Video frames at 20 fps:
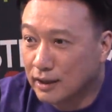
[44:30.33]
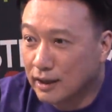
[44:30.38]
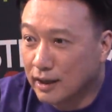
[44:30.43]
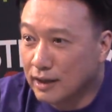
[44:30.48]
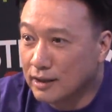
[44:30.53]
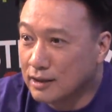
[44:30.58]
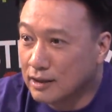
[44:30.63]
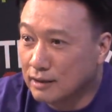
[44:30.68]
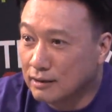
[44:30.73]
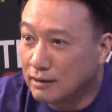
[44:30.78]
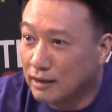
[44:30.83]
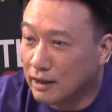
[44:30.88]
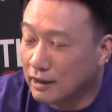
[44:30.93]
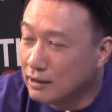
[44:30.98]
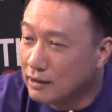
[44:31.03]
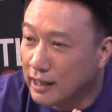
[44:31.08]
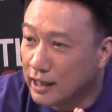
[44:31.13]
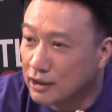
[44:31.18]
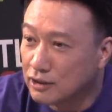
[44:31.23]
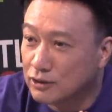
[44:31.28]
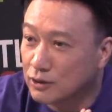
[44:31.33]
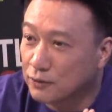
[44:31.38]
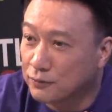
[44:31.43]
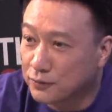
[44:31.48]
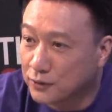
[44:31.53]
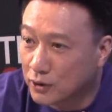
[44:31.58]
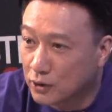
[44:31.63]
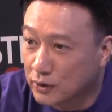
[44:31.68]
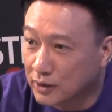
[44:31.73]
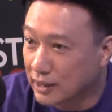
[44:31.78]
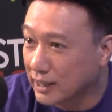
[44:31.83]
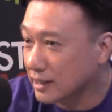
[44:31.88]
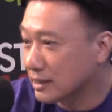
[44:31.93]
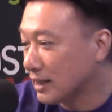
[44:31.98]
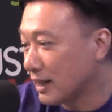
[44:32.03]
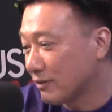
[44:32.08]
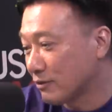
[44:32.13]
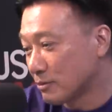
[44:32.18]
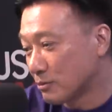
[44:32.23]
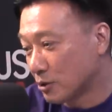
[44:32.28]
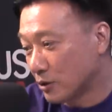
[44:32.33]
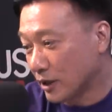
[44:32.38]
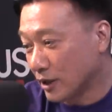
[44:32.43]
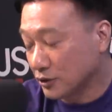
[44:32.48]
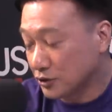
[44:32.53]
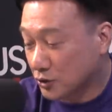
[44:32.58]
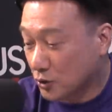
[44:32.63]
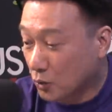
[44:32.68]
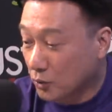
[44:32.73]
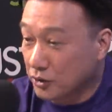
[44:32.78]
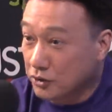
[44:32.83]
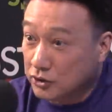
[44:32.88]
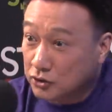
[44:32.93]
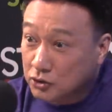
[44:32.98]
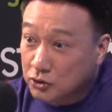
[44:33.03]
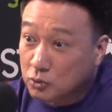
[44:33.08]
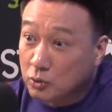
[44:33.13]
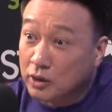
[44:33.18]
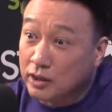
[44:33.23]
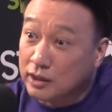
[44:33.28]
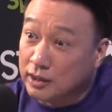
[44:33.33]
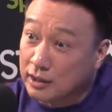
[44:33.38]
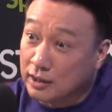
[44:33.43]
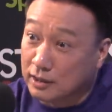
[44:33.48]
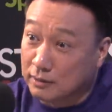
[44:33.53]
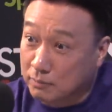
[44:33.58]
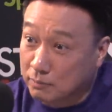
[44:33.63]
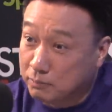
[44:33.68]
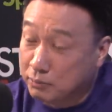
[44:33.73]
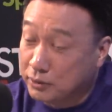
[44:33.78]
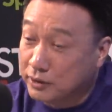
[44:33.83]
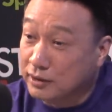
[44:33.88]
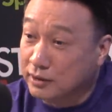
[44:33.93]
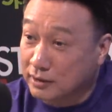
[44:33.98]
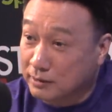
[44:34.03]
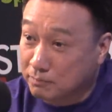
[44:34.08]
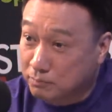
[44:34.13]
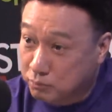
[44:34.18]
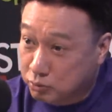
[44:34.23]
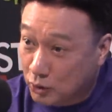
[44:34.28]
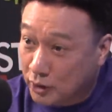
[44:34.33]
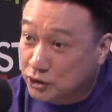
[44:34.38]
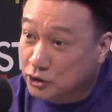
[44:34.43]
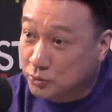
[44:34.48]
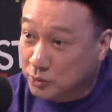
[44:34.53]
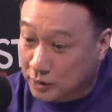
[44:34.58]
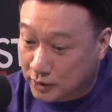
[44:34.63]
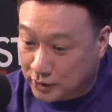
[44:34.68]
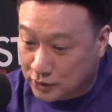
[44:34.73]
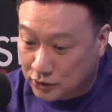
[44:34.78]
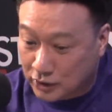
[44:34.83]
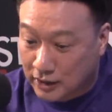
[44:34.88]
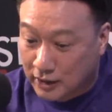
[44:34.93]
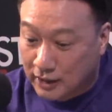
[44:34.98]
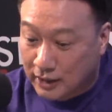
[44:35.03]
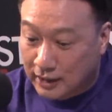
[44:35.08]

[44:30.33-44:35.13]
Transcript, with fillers: And then hell hath no fury, like David Morrell scorned. This is what he uh, put in a press release.